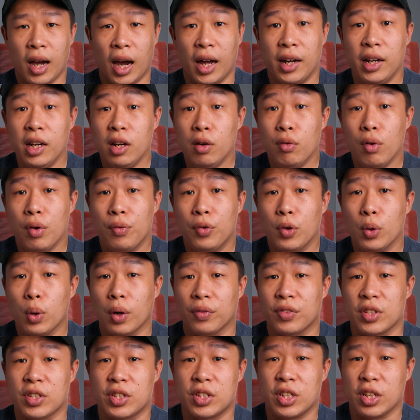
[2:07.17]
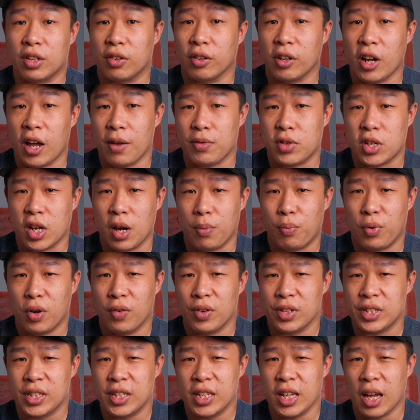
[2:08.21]
I did a review of the Secret Lab chair
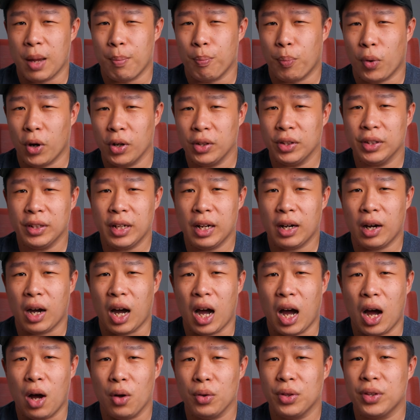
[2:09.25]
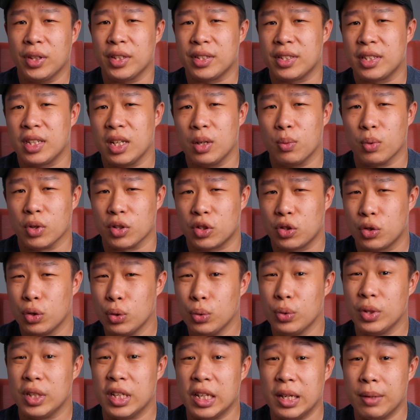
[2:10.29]
previously and pointed out how the seat was
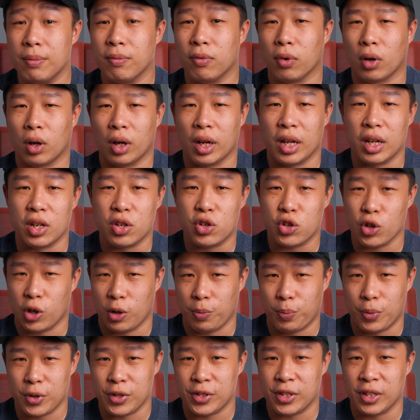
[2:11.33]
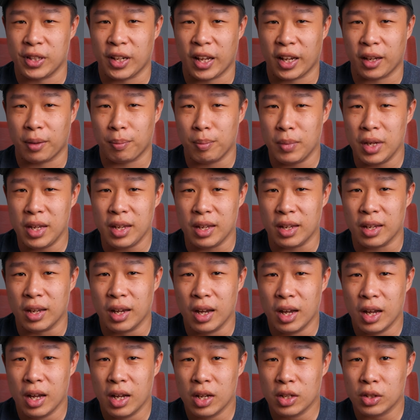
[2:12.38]
too deep for a short person like me.
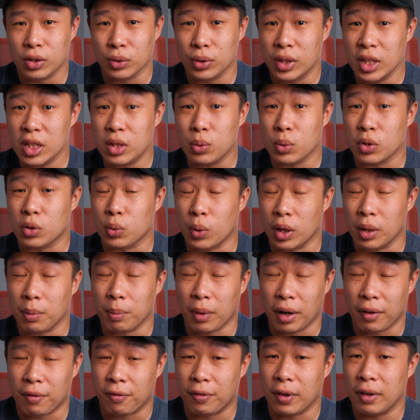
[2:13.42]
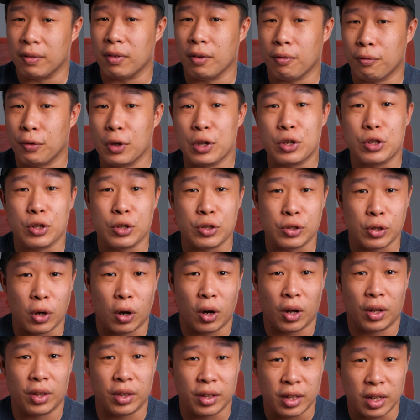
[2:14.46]
So this was one of my favorite features
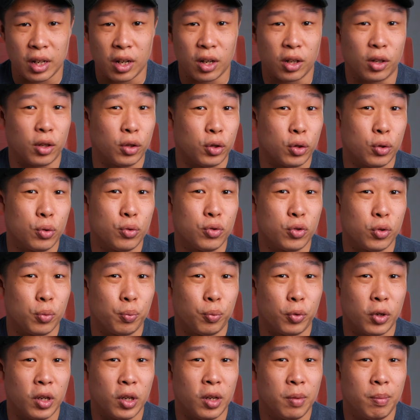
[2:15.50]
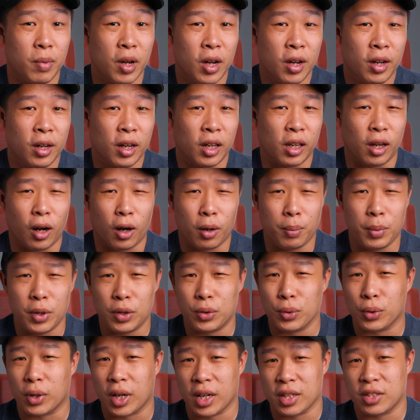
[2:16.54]
on the Ergotune Supreme, allowing me
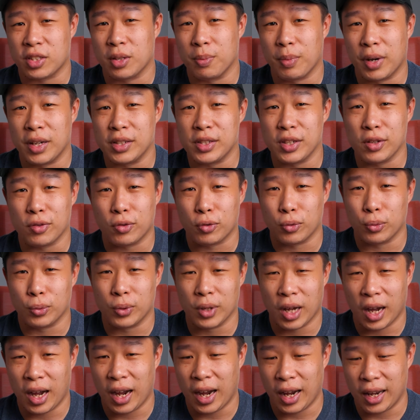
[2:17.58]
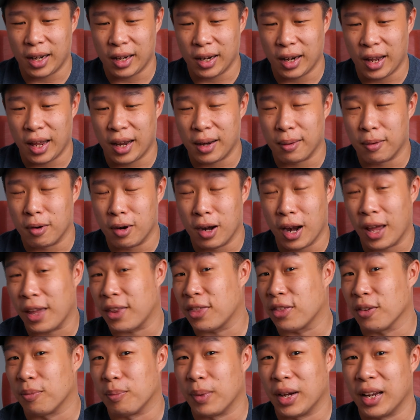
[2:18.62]
to customize it to the height and
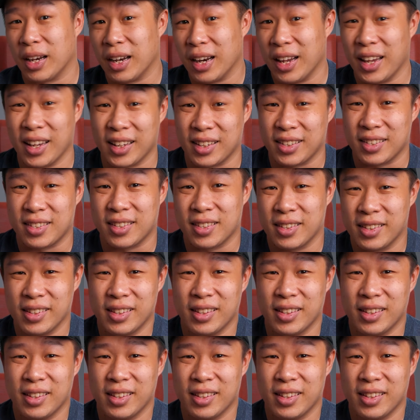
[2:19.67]
length of my legs.